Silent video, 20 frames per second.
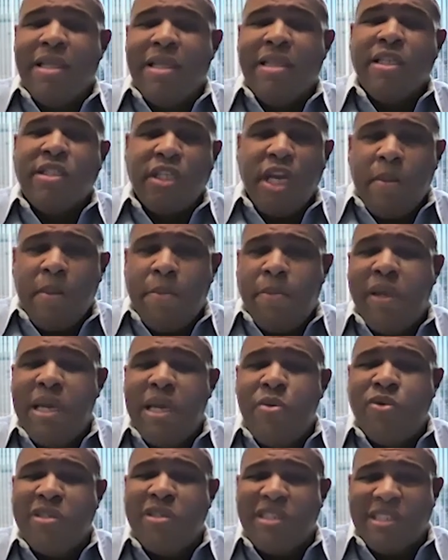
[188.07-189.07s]
This
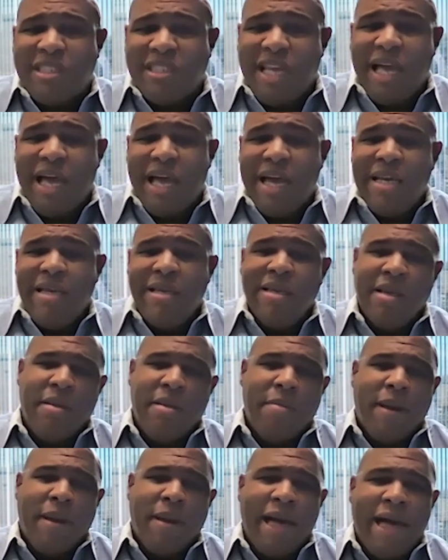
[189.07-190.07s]
airplane was designed
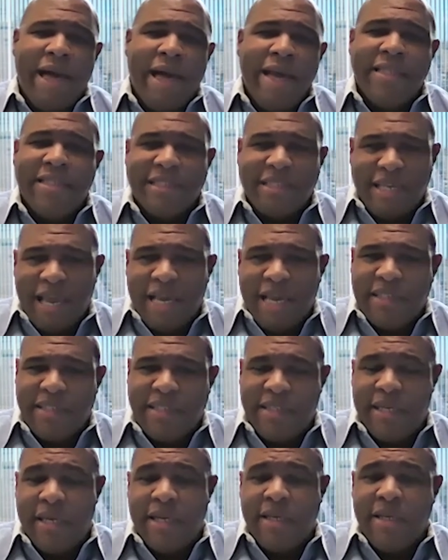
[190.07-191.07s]
by
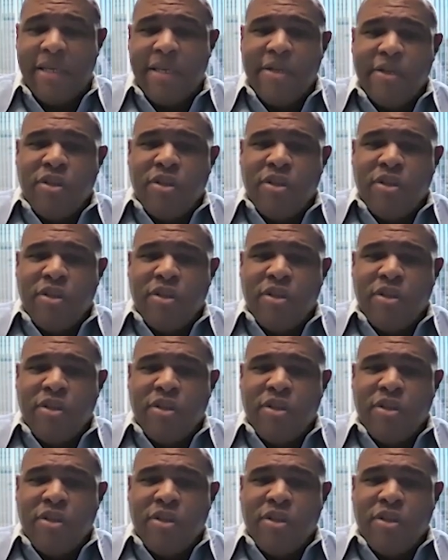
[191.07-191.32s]
Cessna